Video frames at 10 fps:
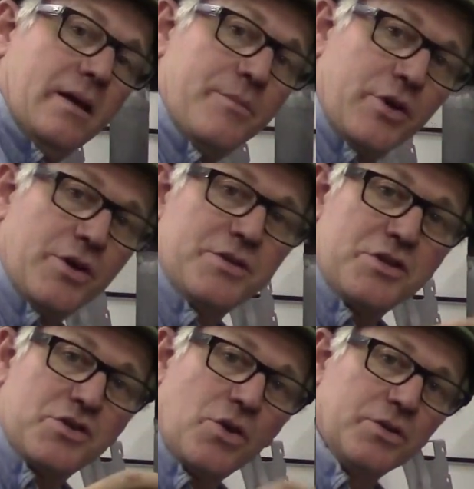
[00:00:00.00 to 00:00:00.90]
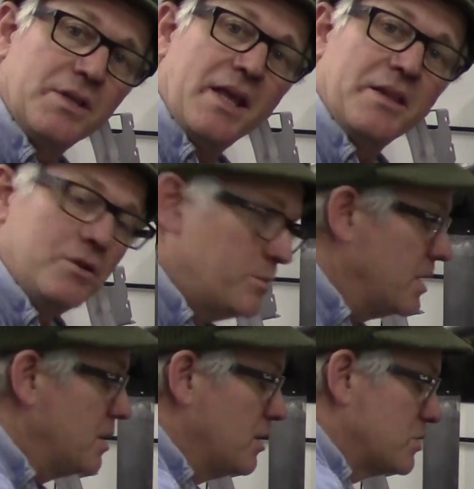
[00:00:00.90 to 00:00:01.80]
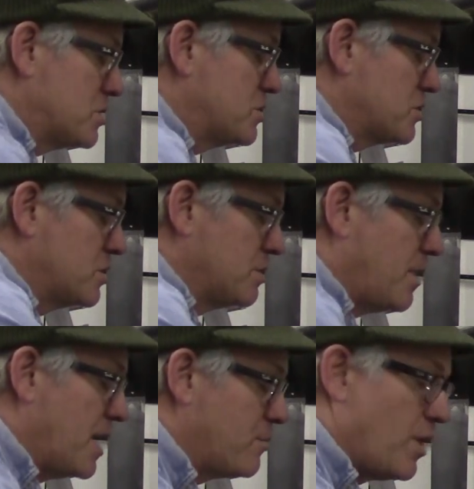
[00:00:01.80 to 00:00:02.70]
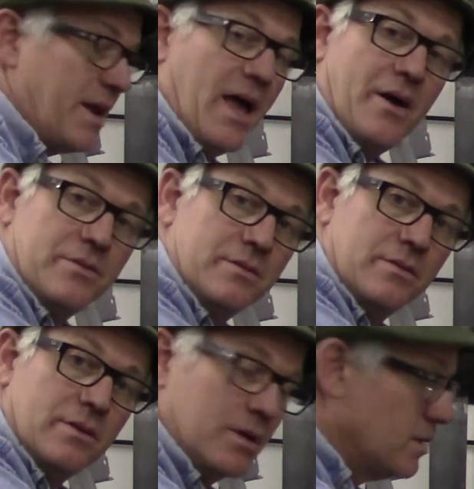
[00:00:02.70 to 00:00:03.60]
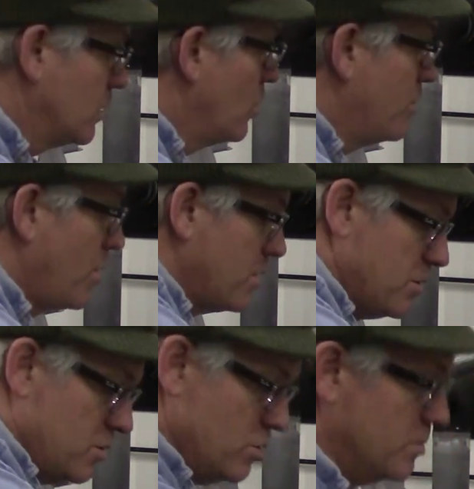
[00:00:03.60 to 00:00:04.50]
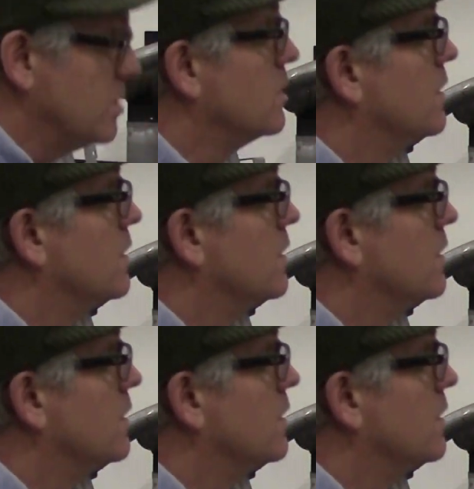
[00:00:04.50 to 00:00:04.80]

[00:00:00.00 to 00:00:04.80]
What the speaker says: And because it's shouldered that little bit, you know, she's just going to bottom right out on the low part of the tube.